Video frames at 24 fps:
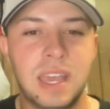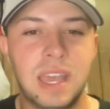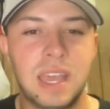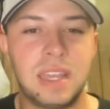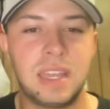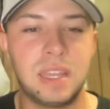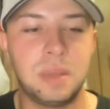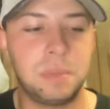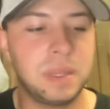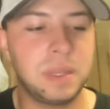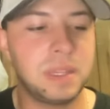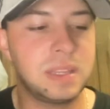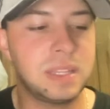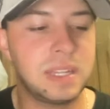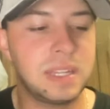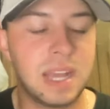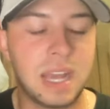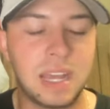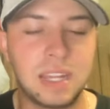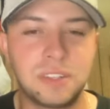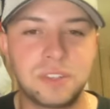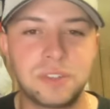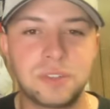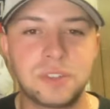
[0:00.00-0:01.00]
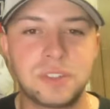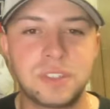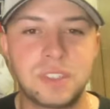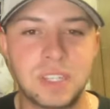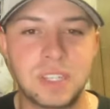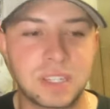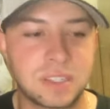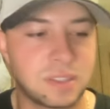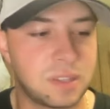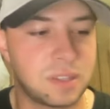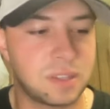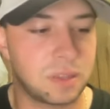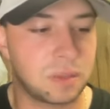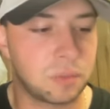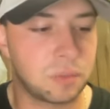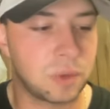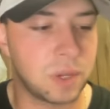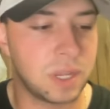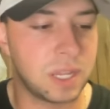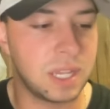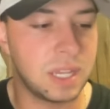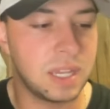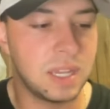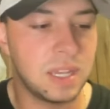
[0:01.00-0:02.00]
And they beat the Dodgers six to
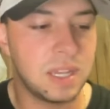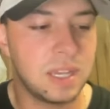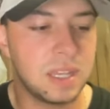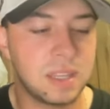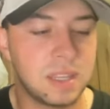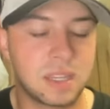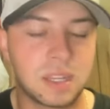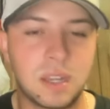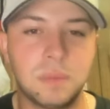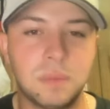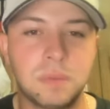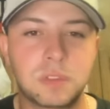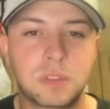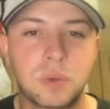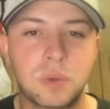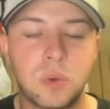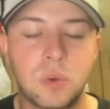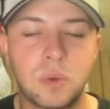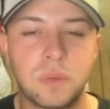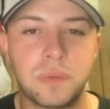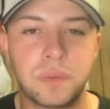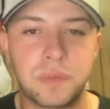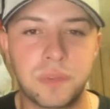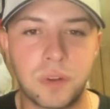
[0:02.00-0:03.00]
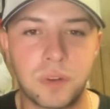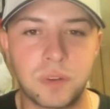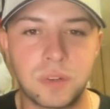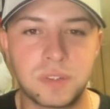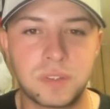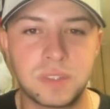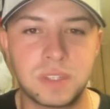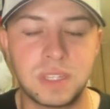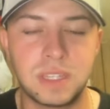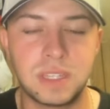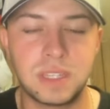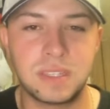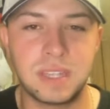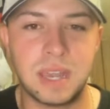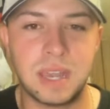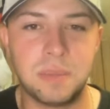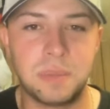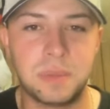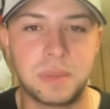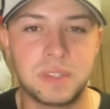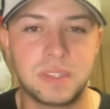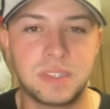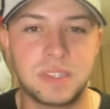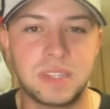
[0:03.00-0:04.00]
three. The Cubs scored first in the
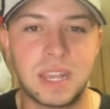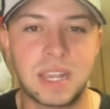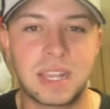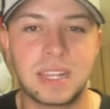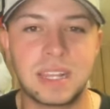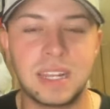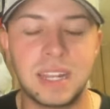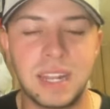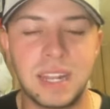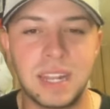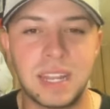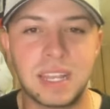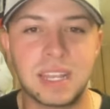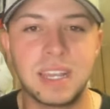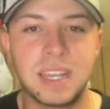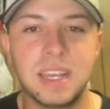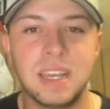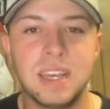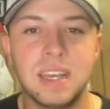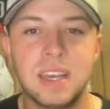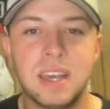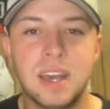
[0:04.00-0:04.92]
top of the second inning.